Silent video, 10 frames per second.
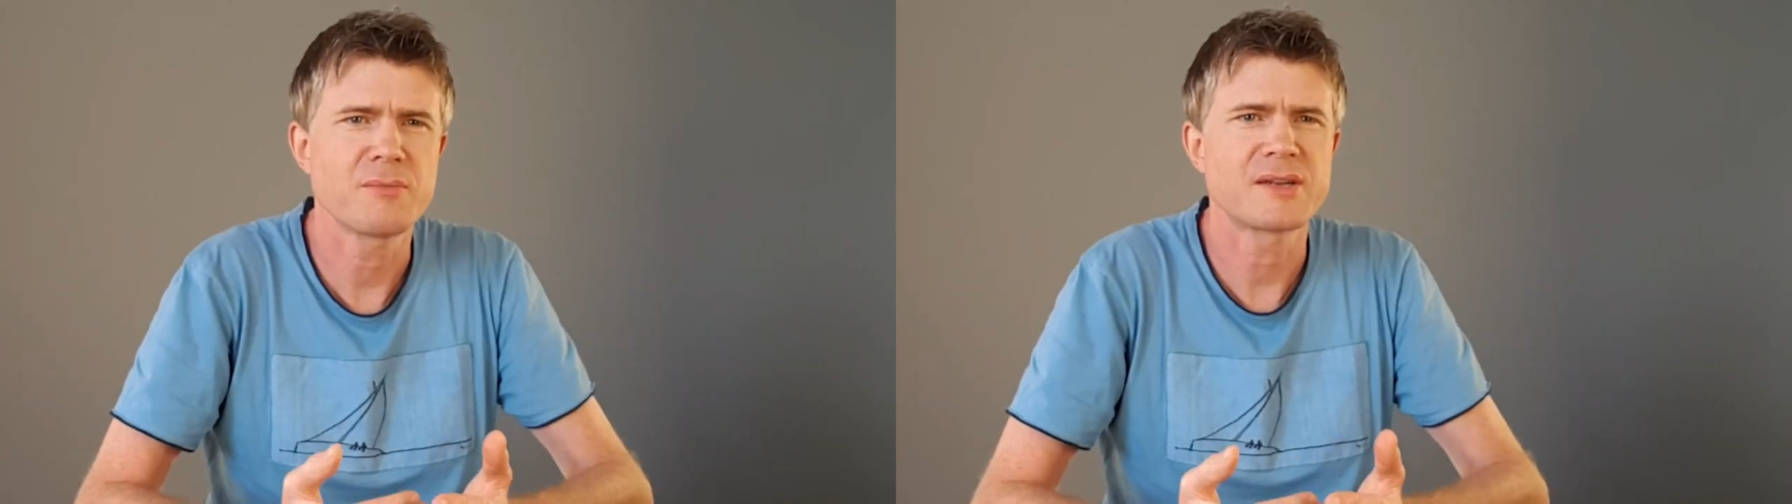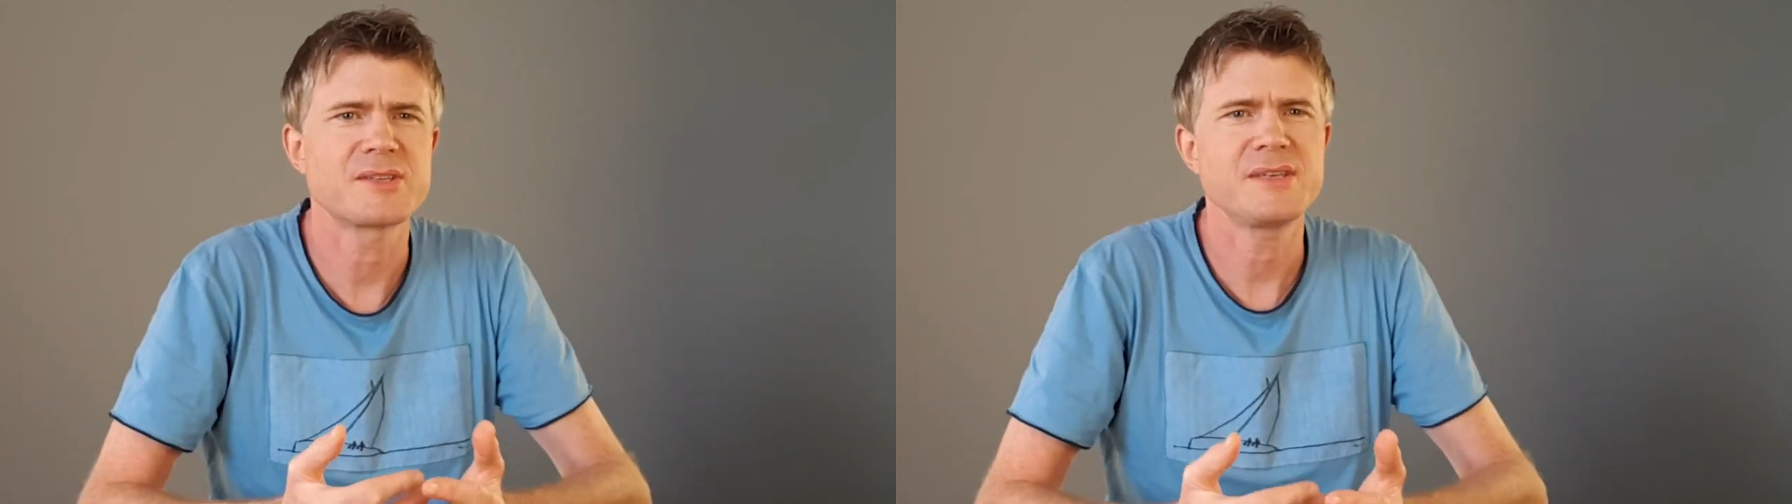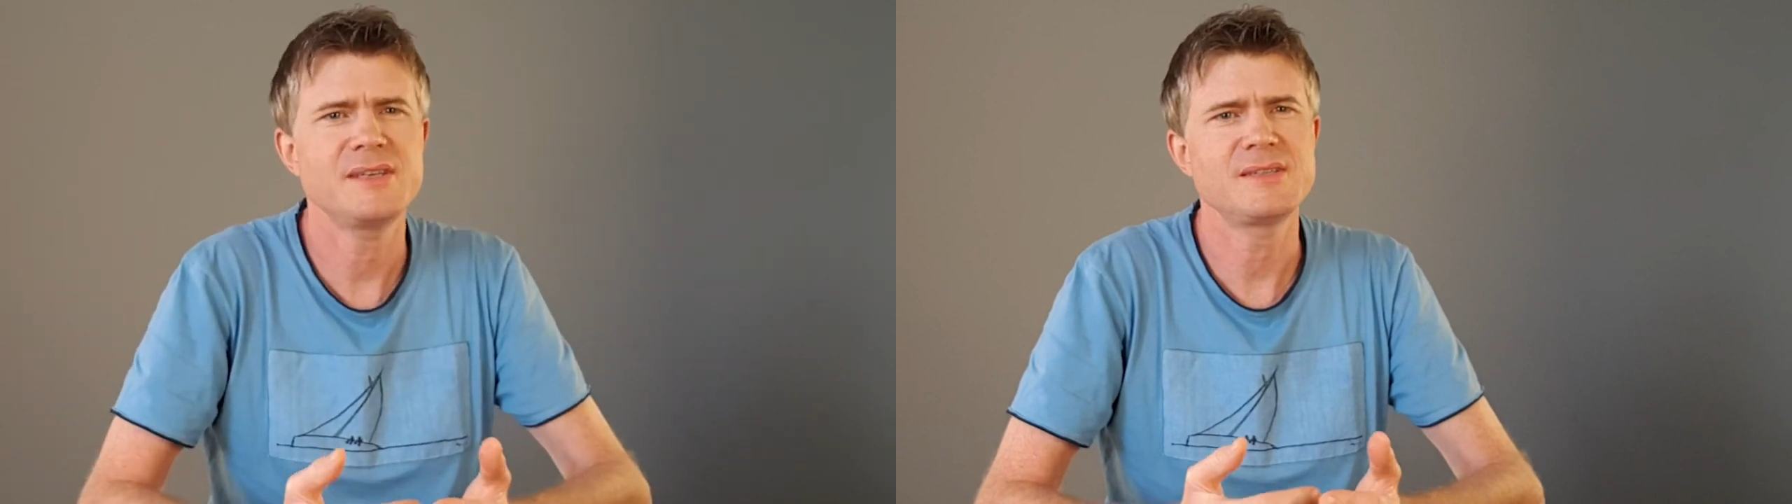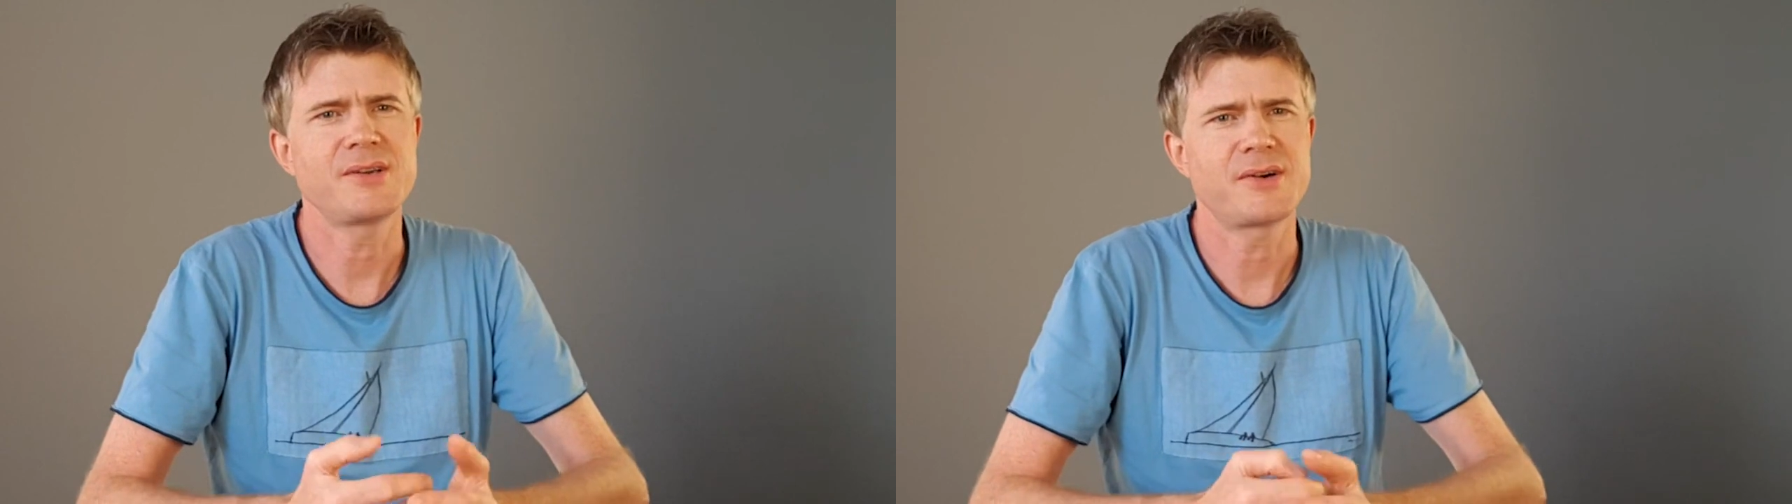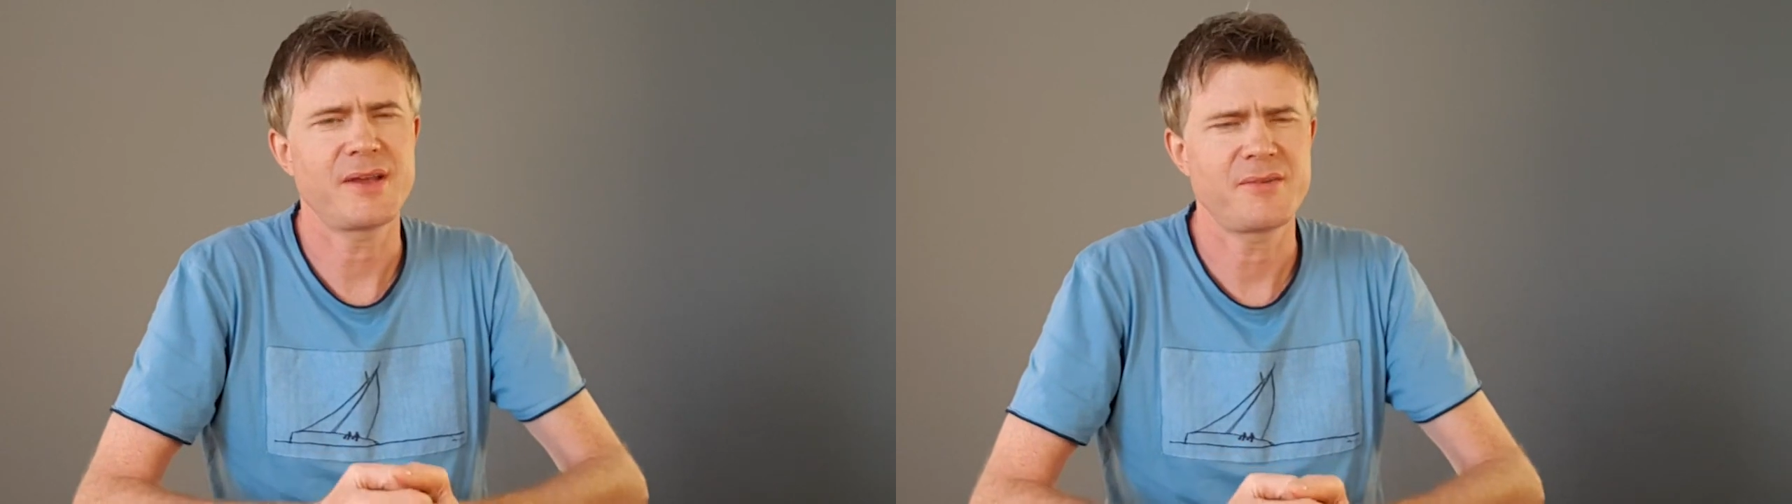much
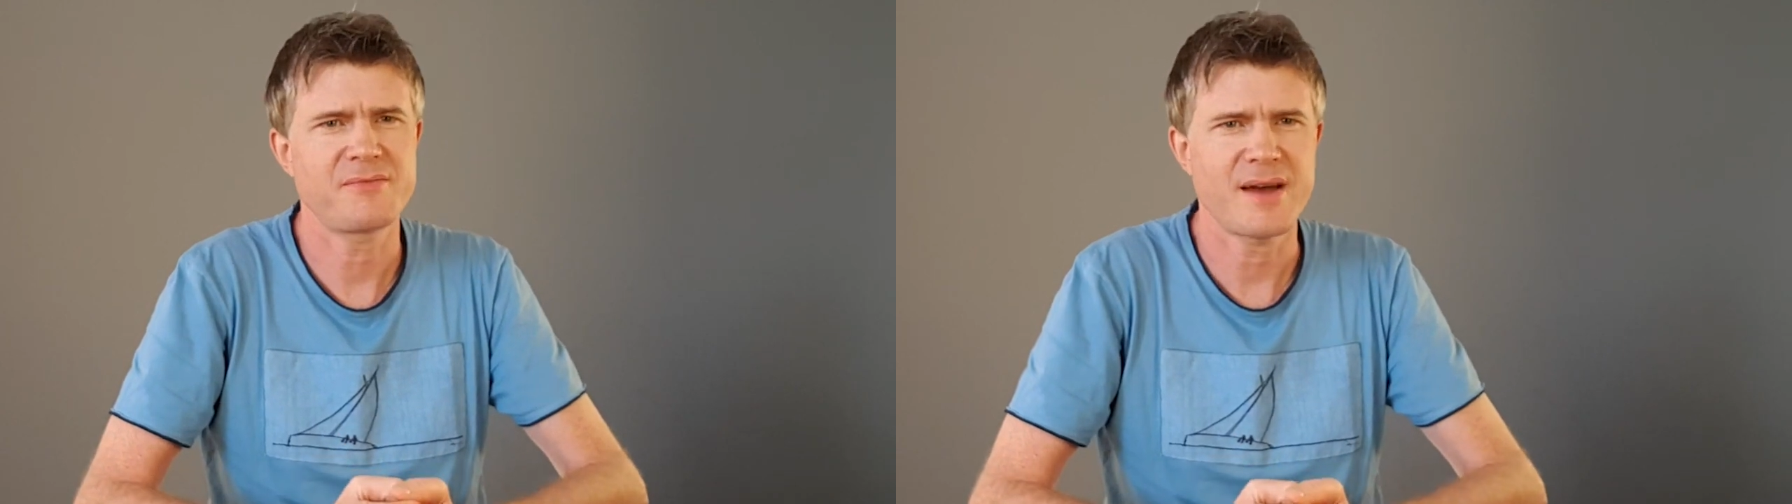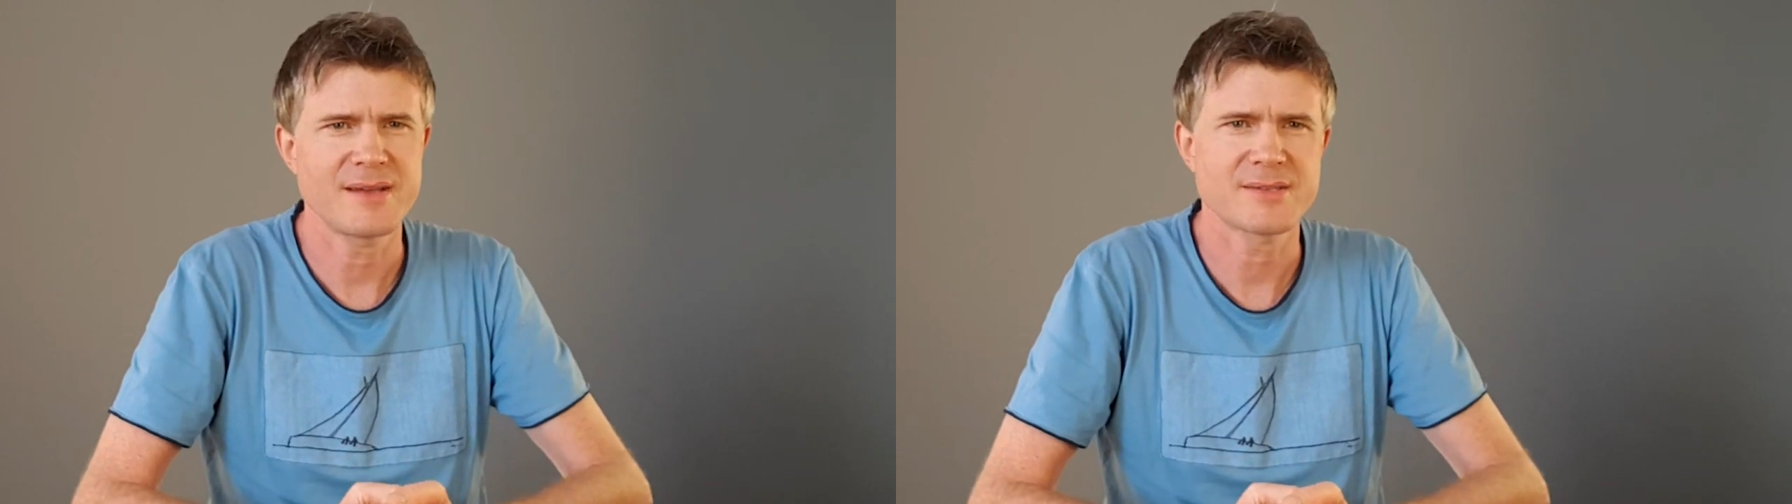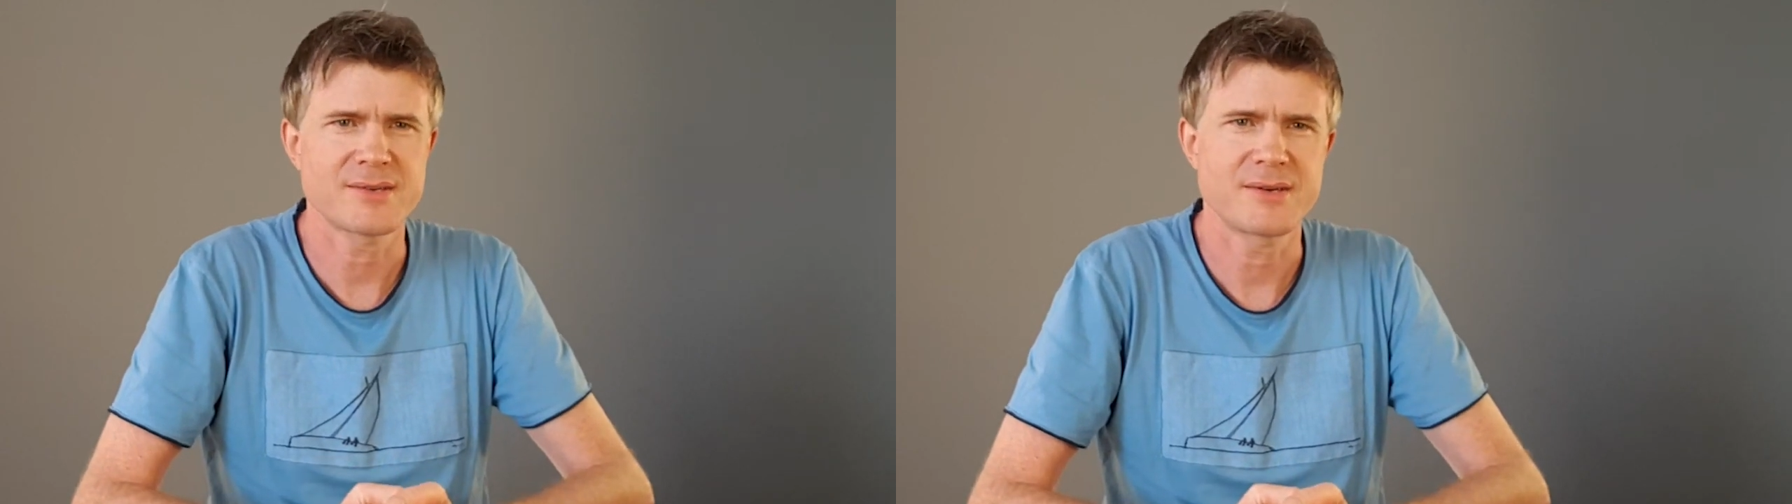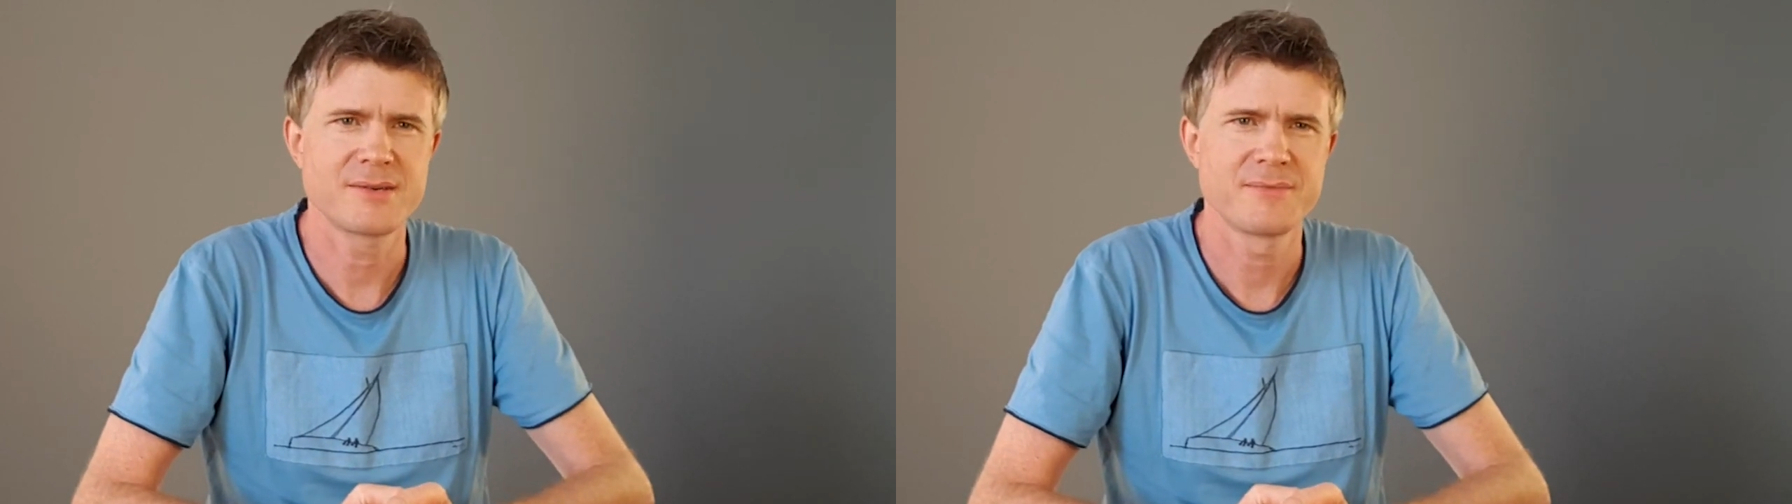easier and faster.